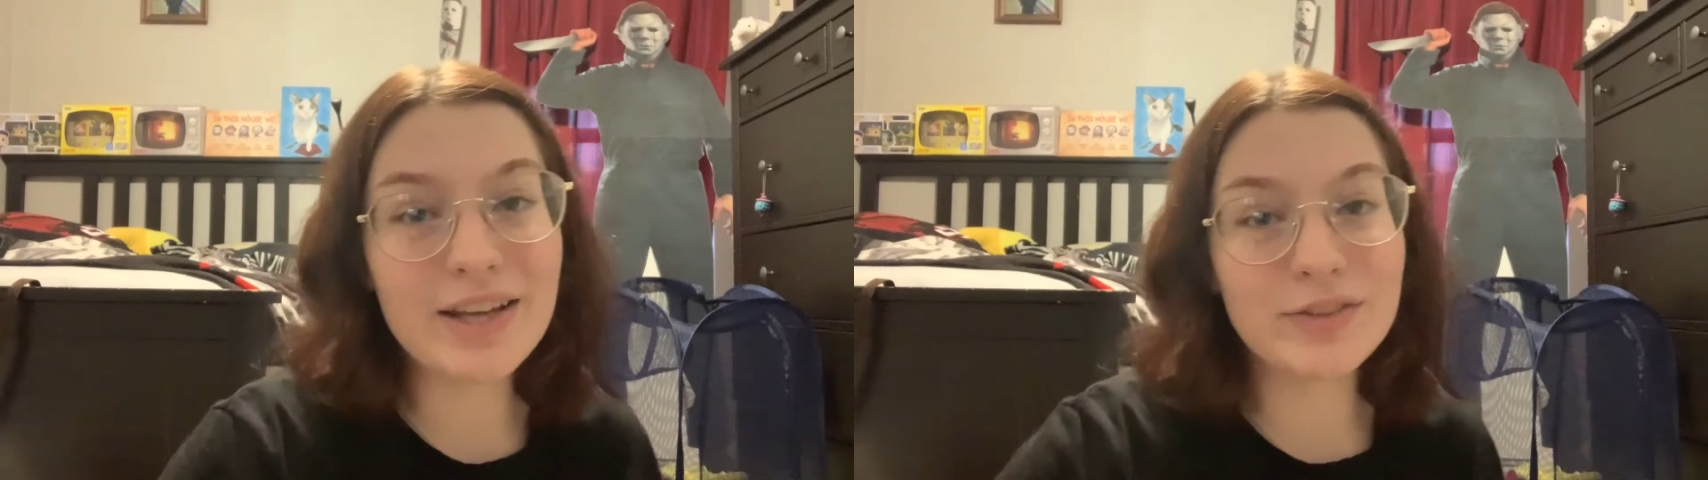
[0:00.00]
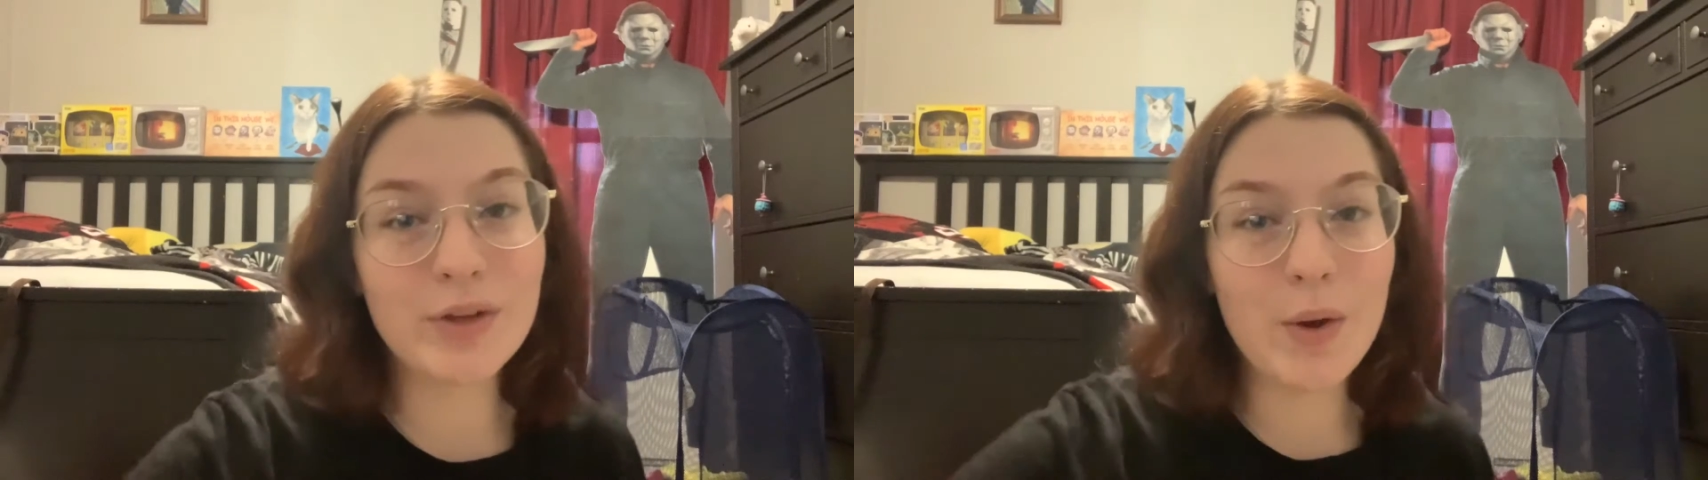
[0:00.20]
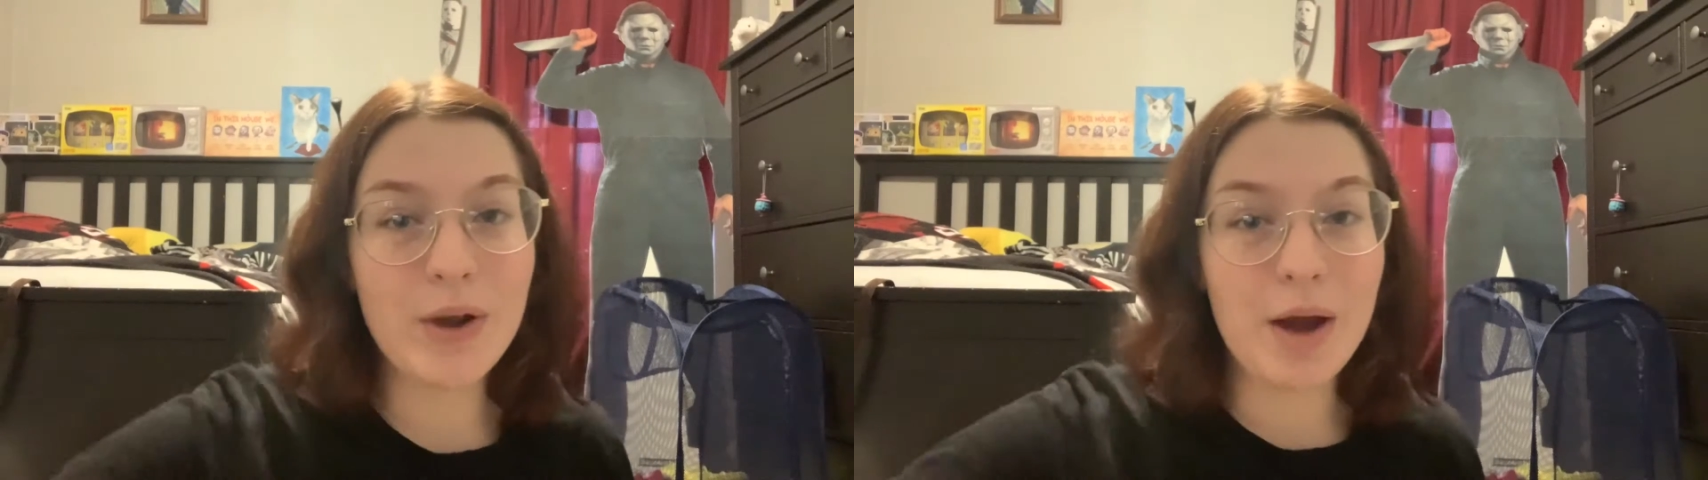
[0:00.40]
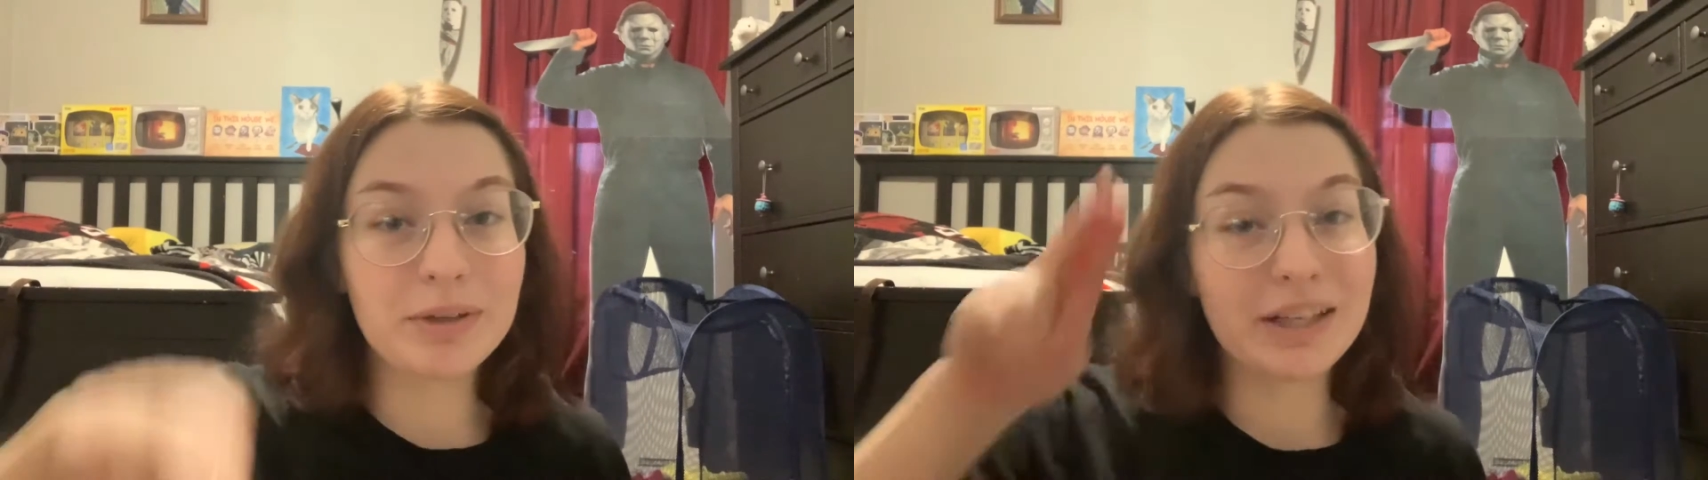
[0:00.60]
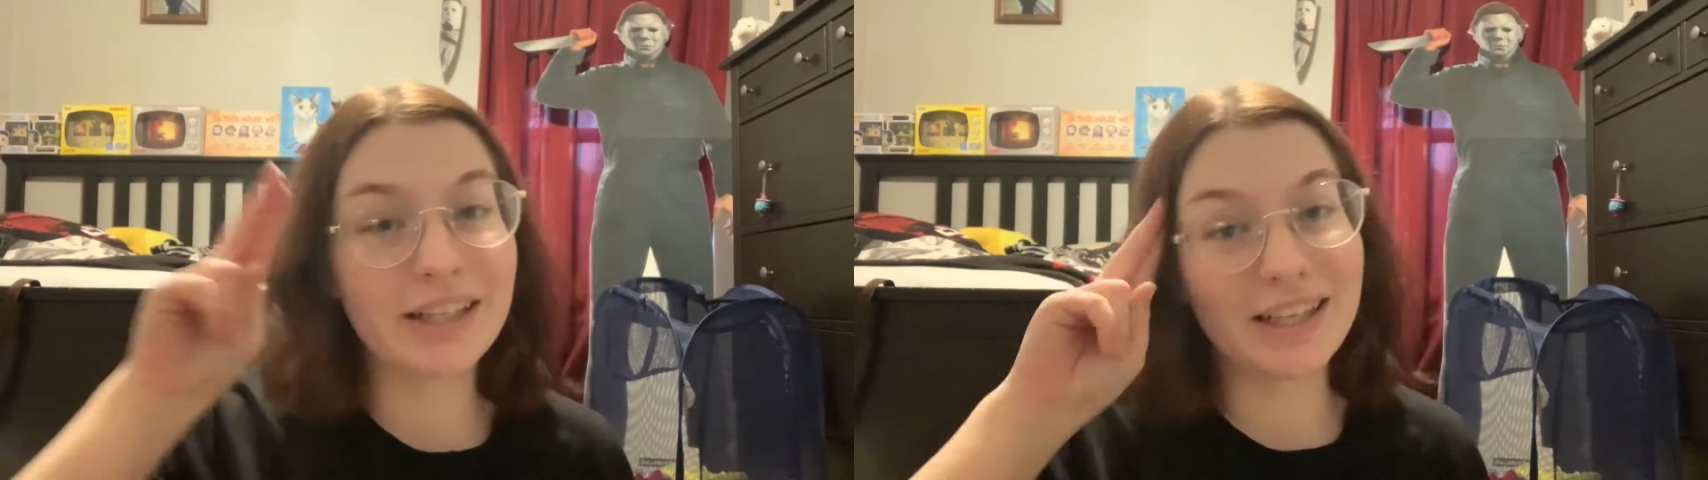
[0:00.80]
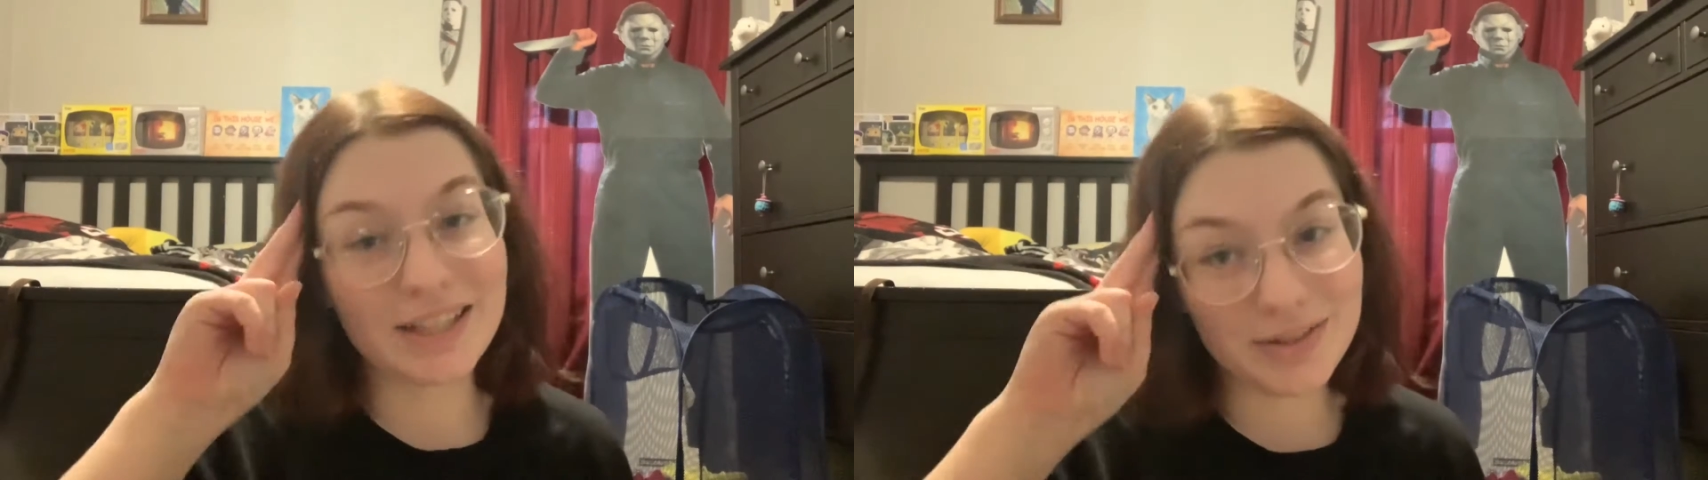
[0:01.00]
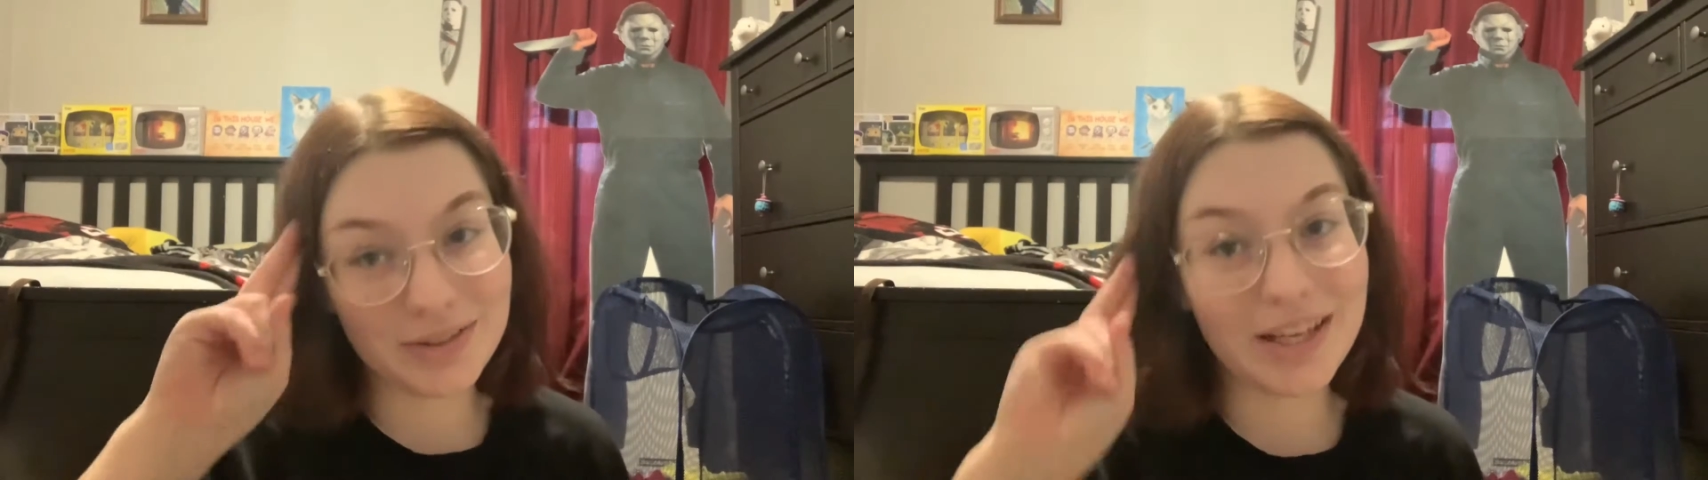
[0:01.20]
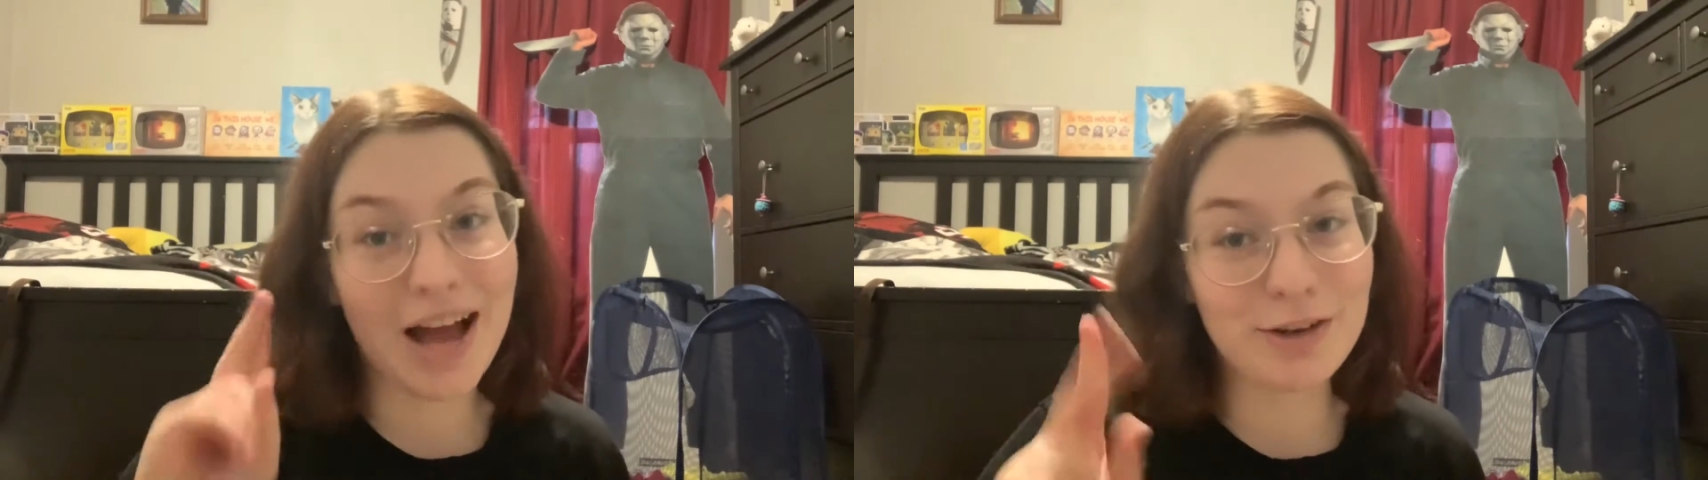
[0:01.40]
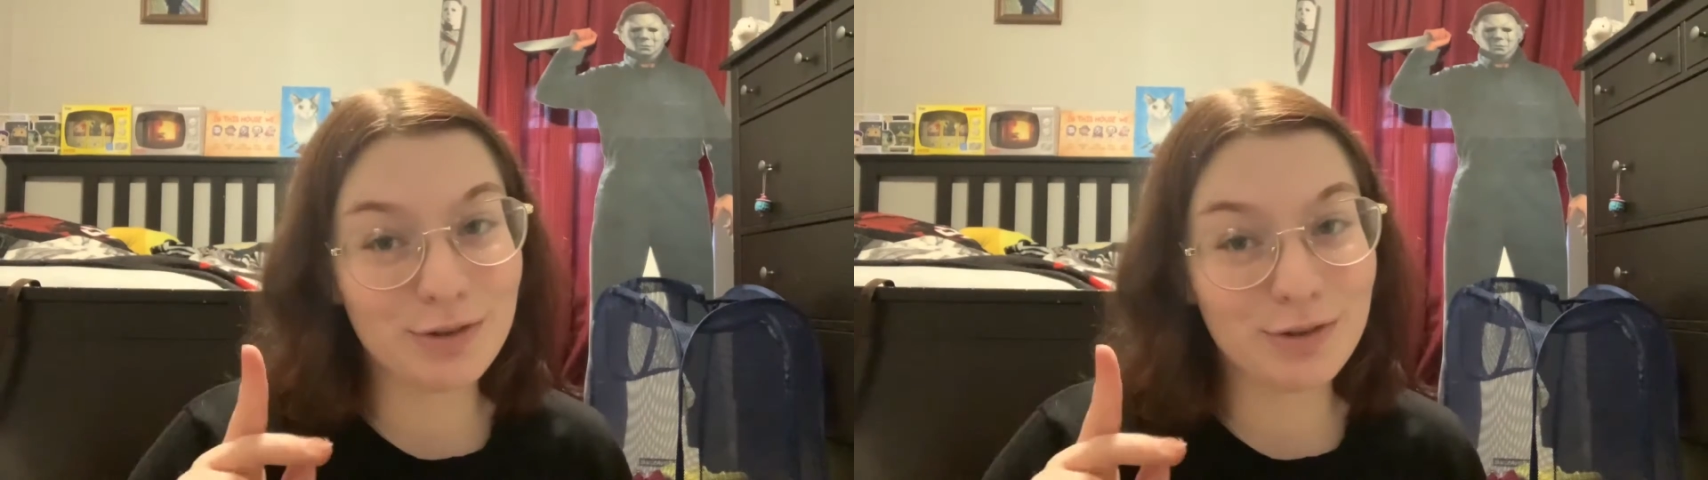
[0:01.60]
so now we're gonna get into the actual